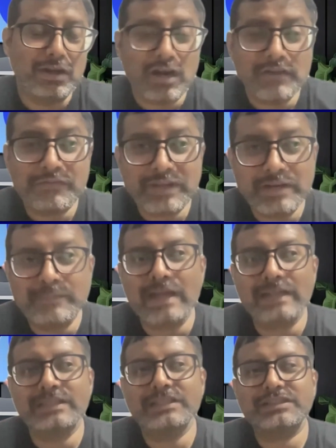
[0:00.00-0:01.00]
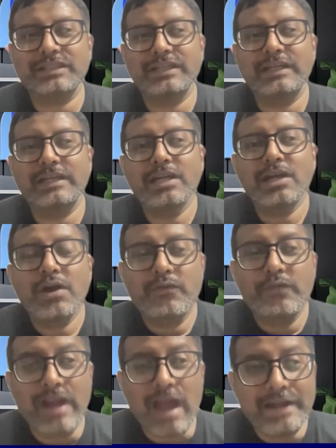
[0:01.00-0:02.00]
A lot of feedback they shared,
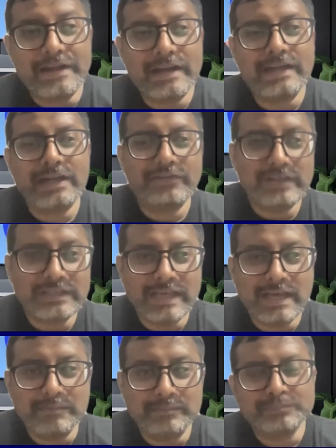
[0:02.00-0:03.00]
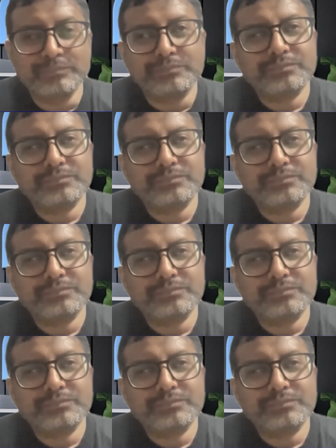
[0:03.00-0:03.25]
we iterated with them.